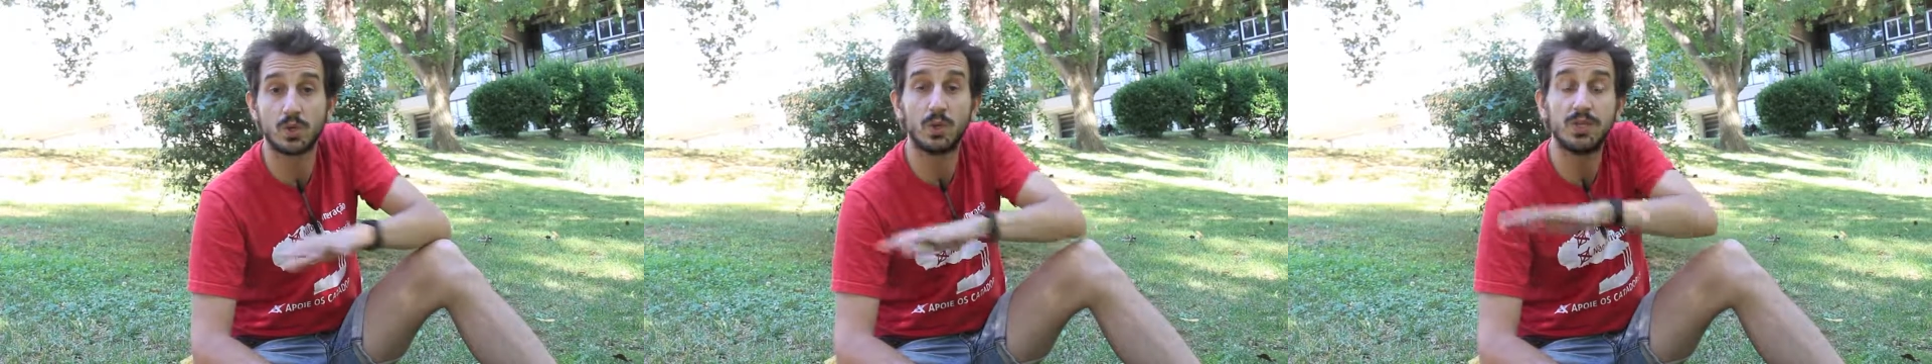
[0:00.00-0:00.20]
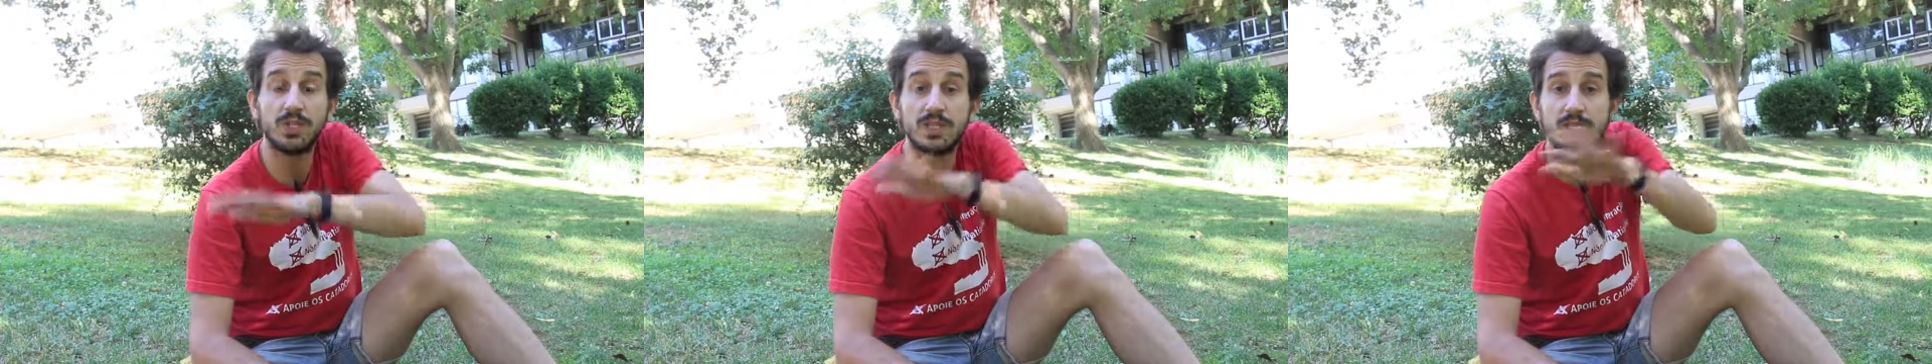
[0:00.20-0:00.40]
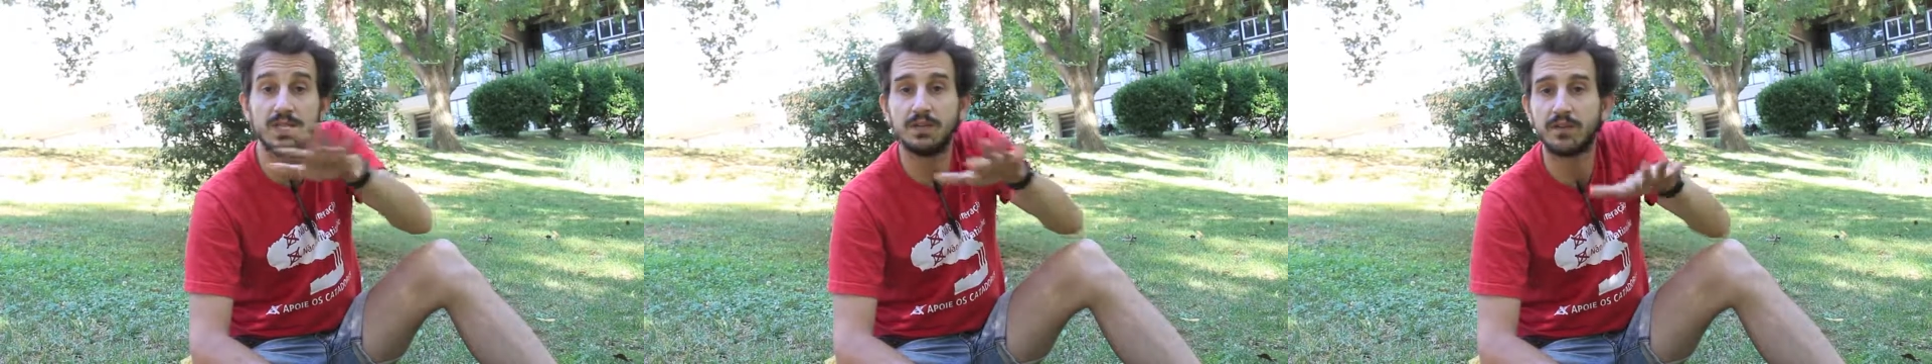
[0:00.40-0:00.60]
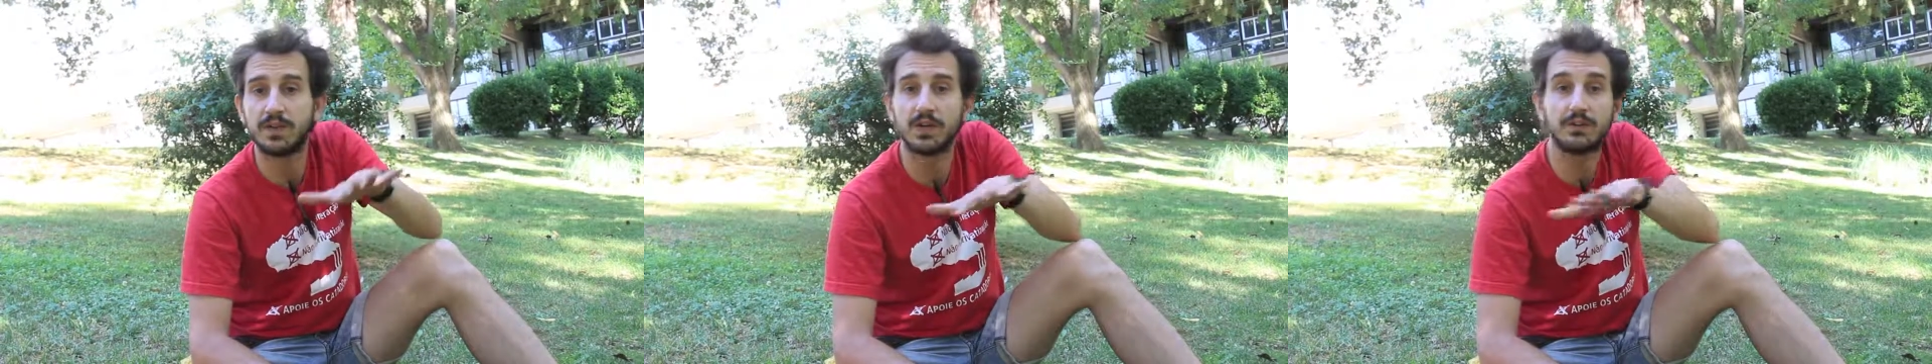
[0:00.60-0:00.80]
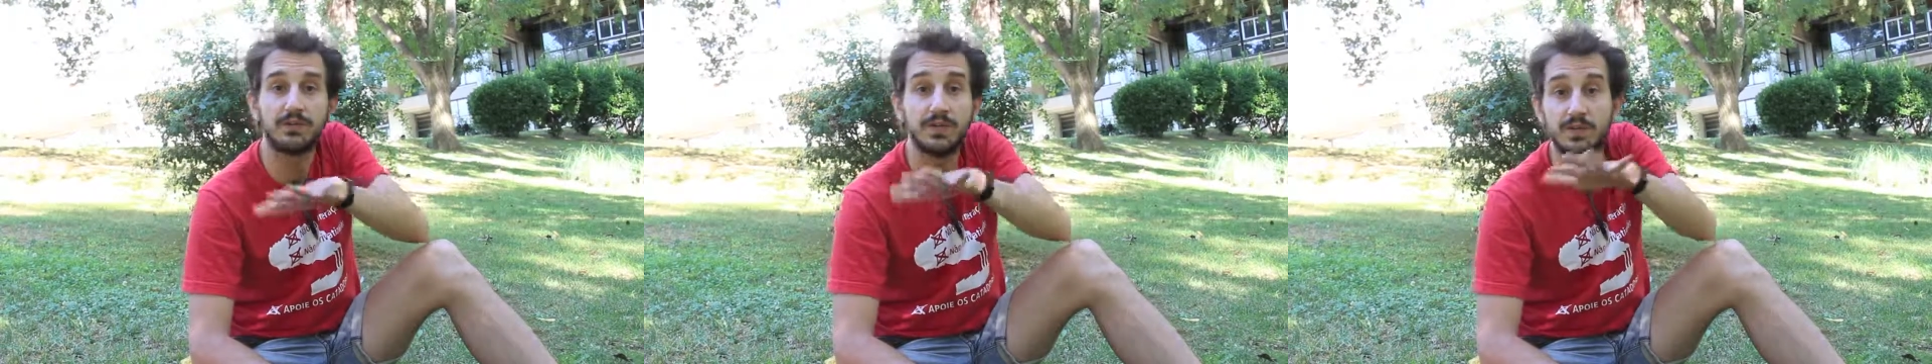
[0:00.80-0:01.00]
all these
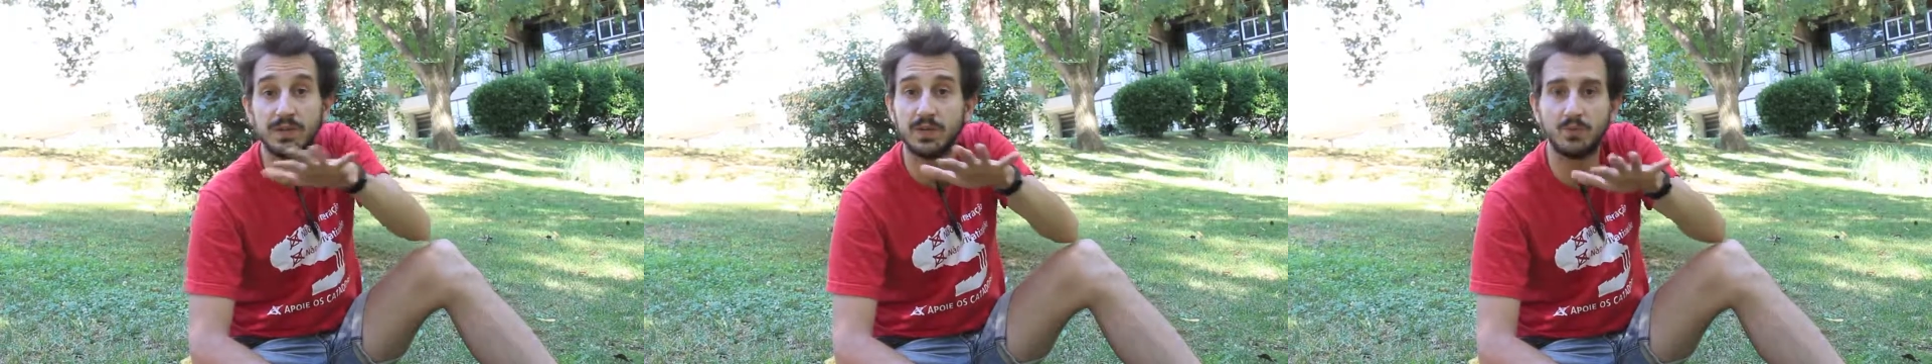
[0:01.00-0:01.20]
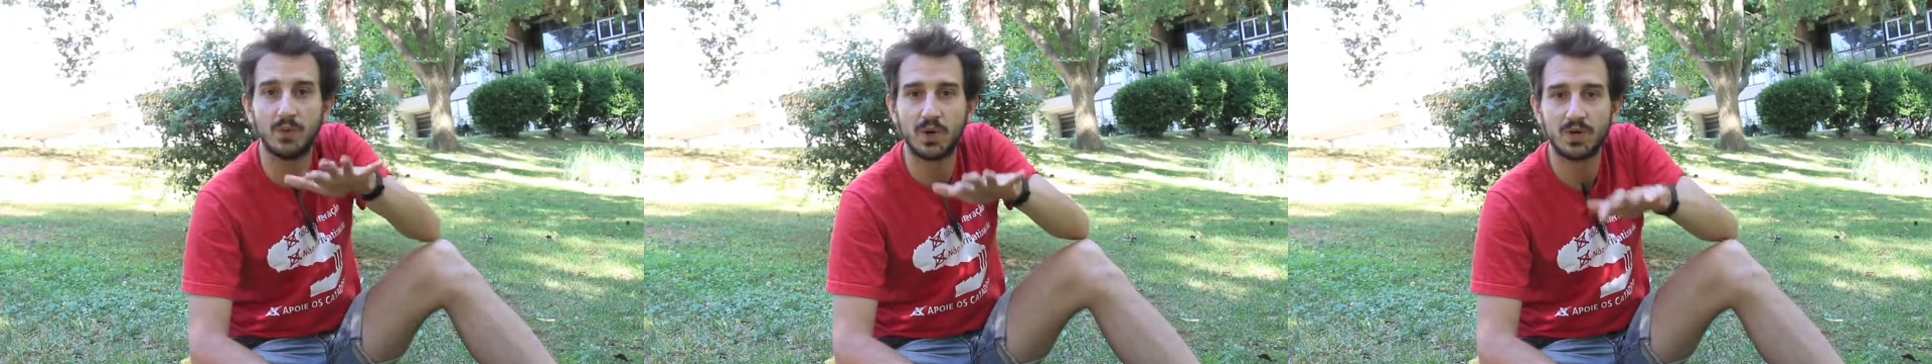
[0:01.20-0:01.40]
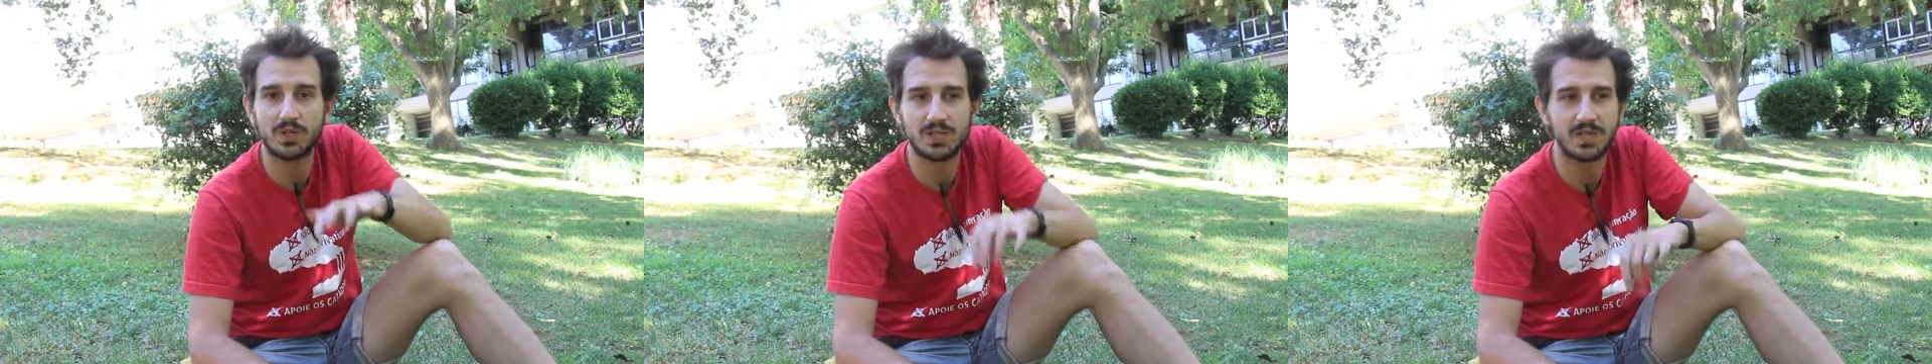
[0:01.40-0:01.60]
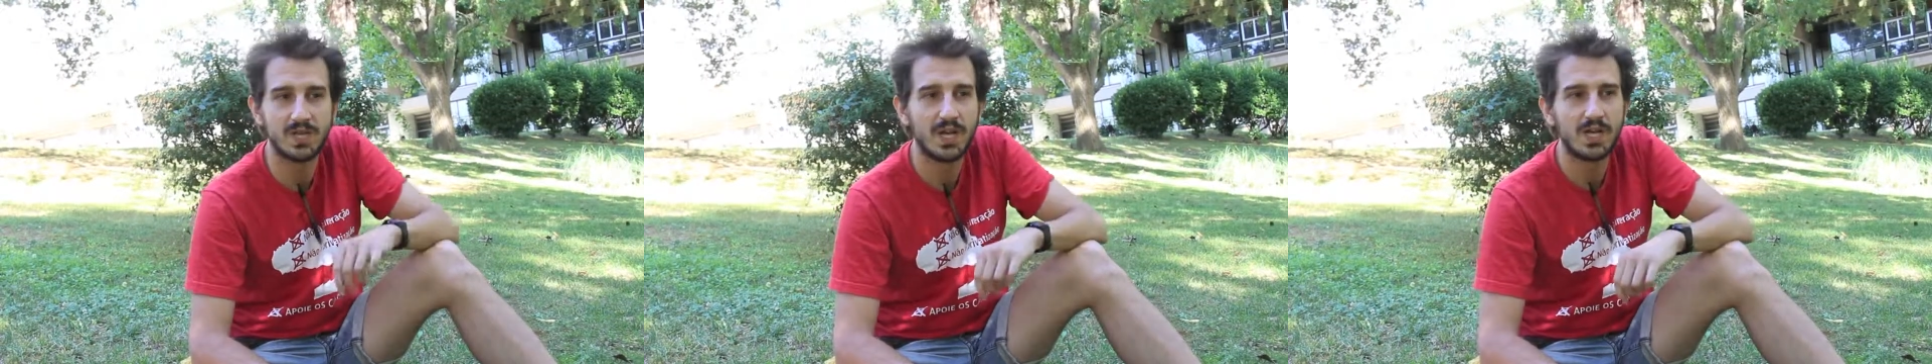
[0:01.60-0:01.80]
different 50 words